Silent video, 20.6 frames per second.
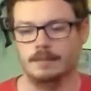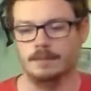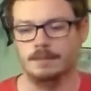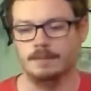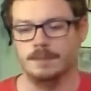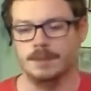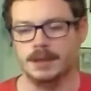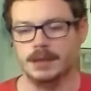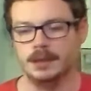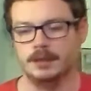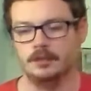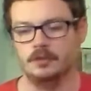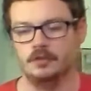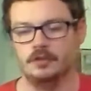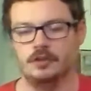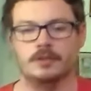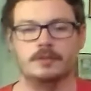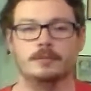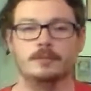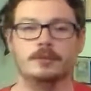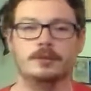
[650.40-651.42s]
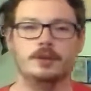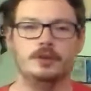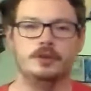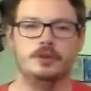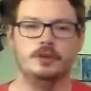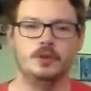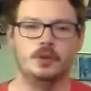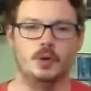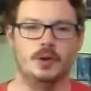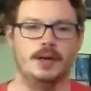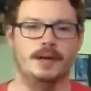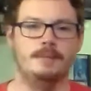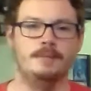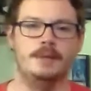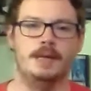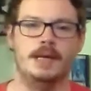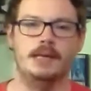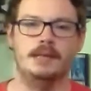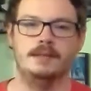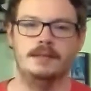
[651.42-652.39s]
Because generally, your
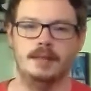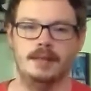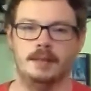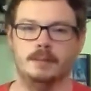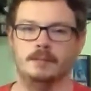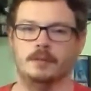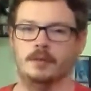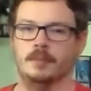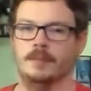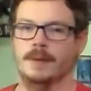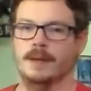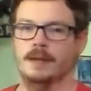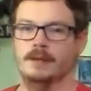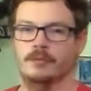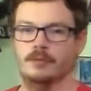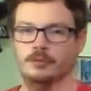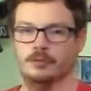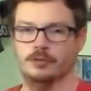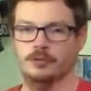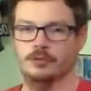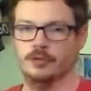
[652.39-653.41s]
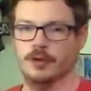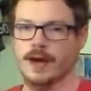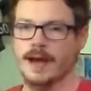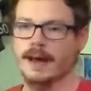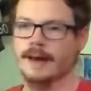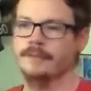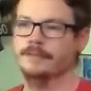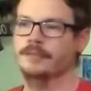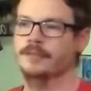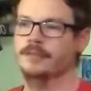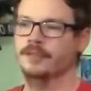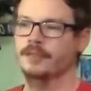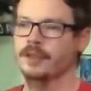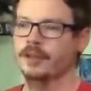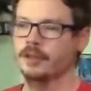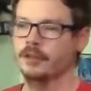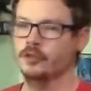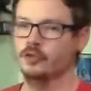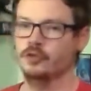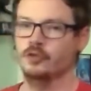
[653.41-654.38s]
NBA teams are made through drafts,
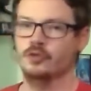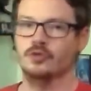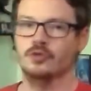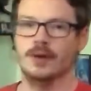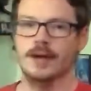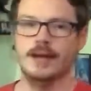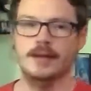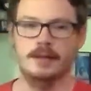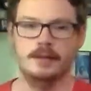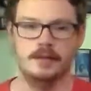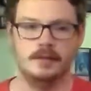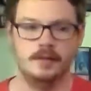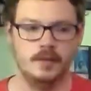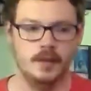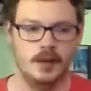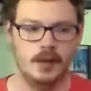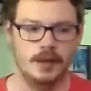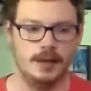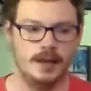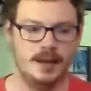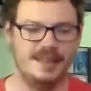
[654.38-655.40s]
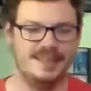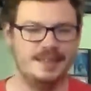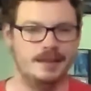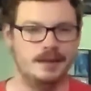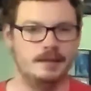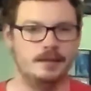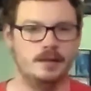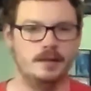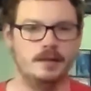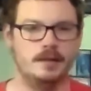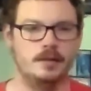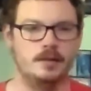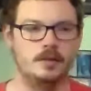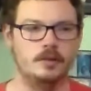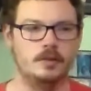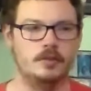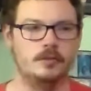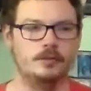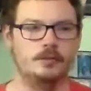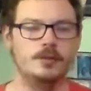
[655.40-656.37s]
trades, and then
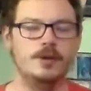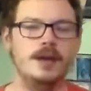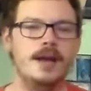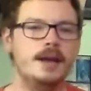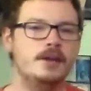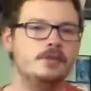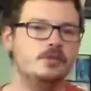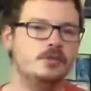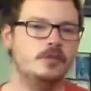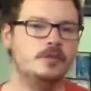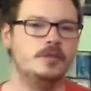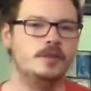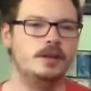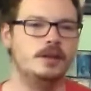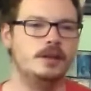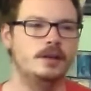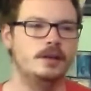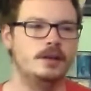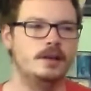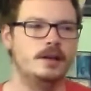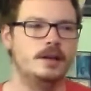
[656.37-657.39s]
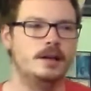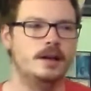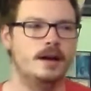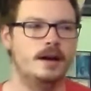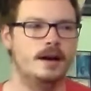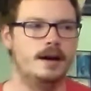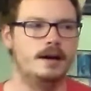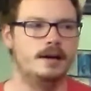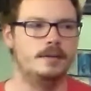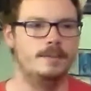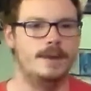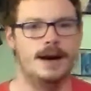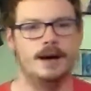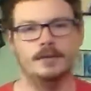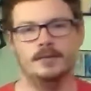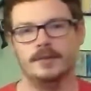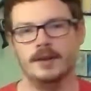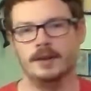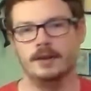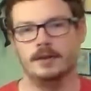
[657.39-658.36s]
free agency.
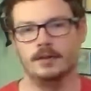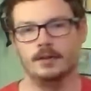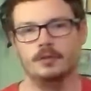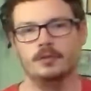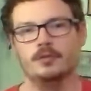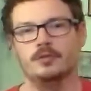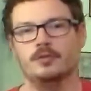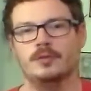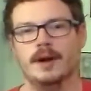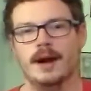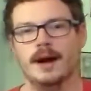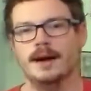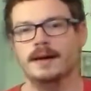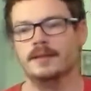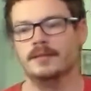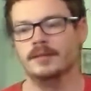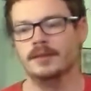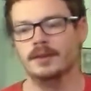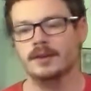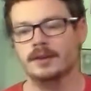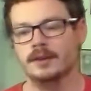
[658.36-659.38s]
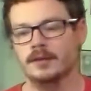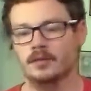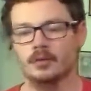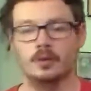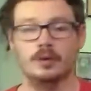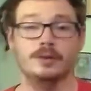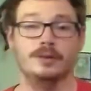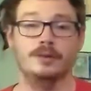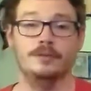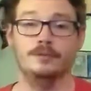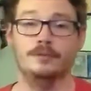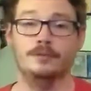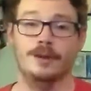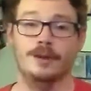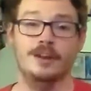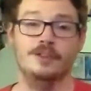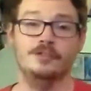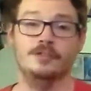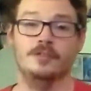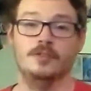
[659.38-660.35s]
Outside of those two guys, historically
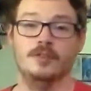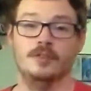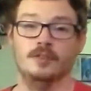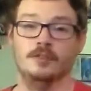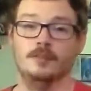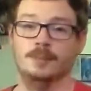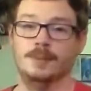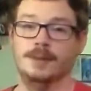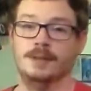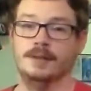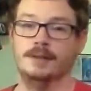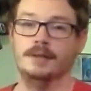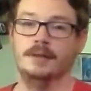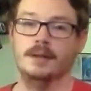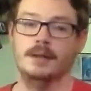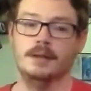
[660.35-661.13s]
free agency has been,